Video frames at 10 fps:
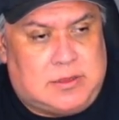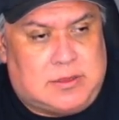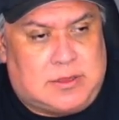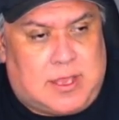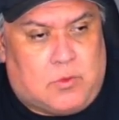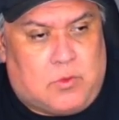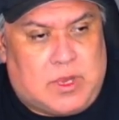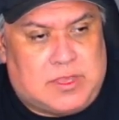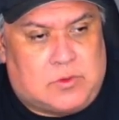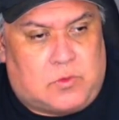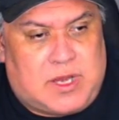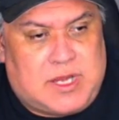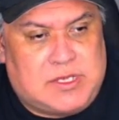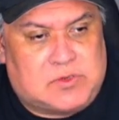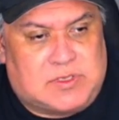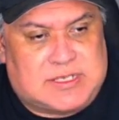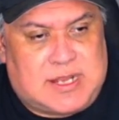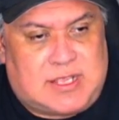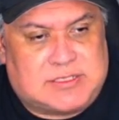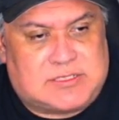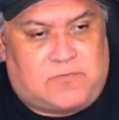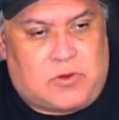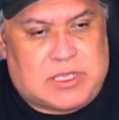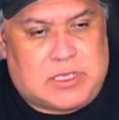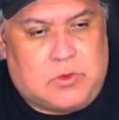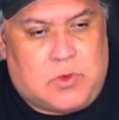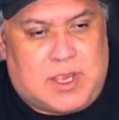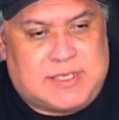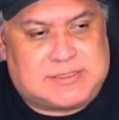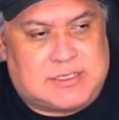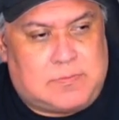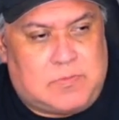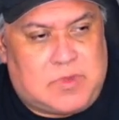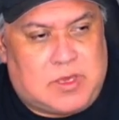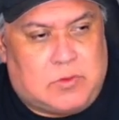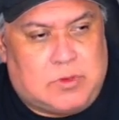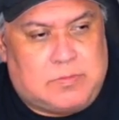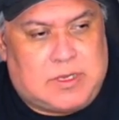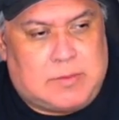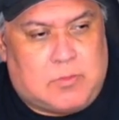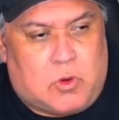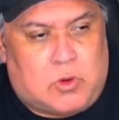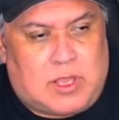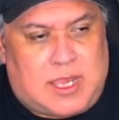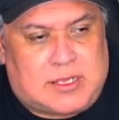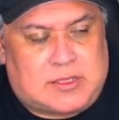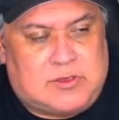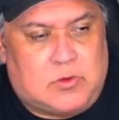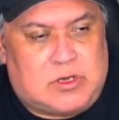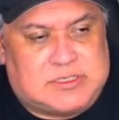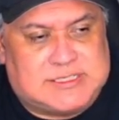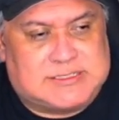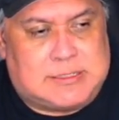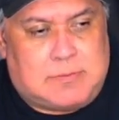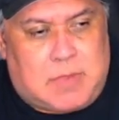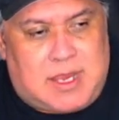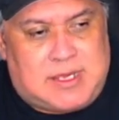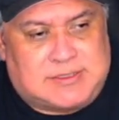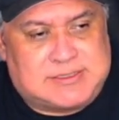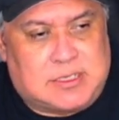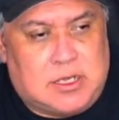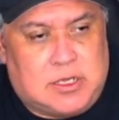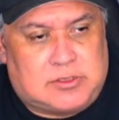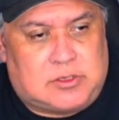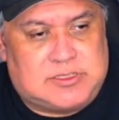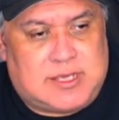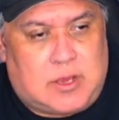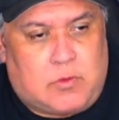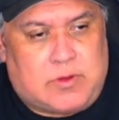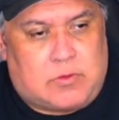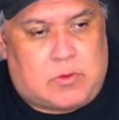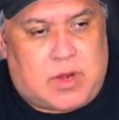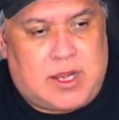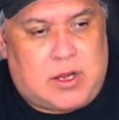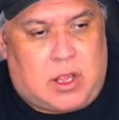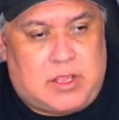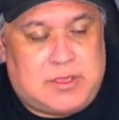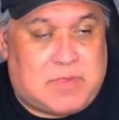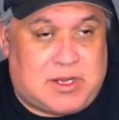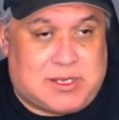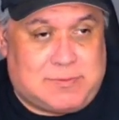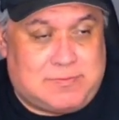that when the range was announced for the U.S., it would be more like 260 miles. Turns out we were right on the money.